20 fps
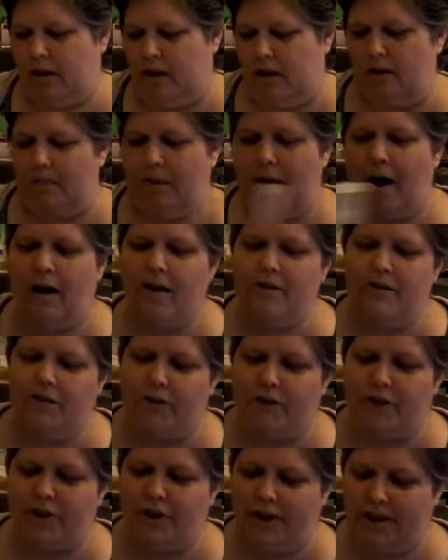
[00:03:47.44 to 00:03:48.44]
um Hans
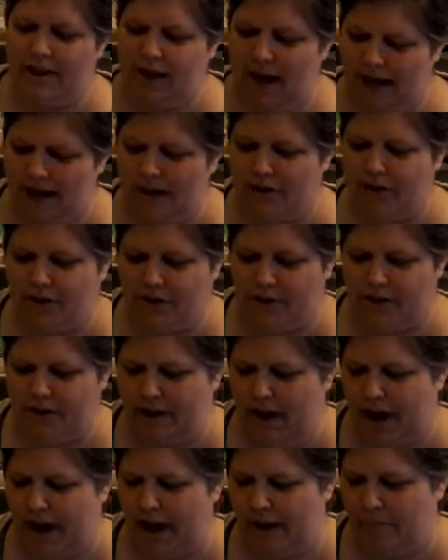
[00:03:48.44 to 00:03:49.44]
Christian Andersen
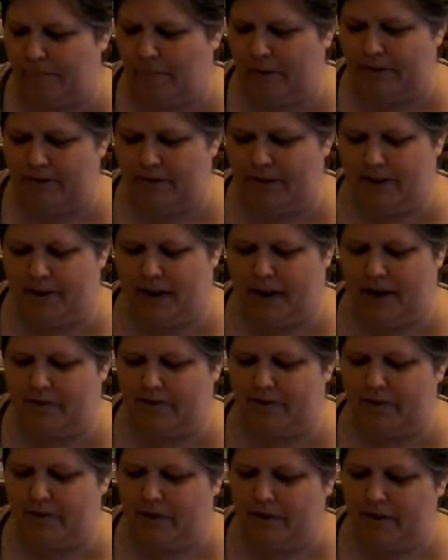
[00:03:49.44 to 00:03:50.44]
type of
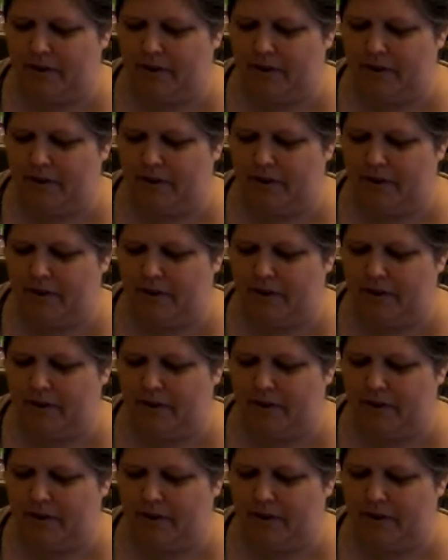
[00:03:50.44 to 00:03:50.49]
stuff.